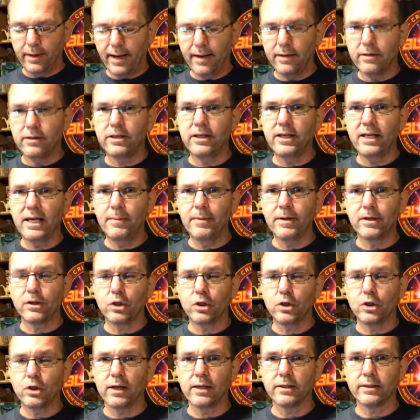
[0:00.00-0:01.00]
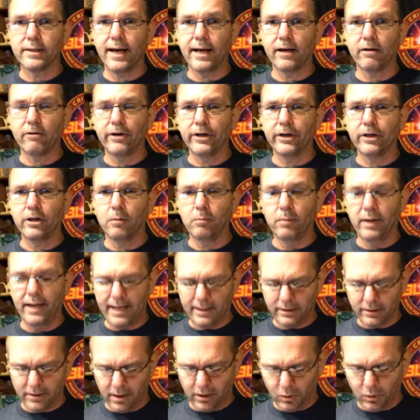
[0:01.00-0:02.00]
and DM it to us at Critical
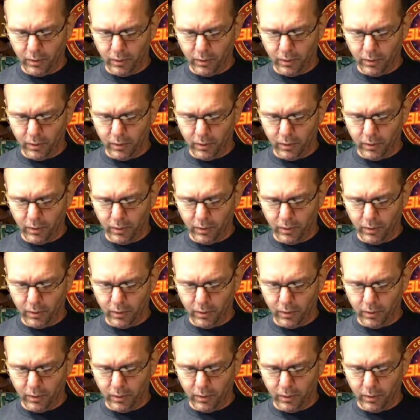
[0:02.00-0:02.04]
Blast on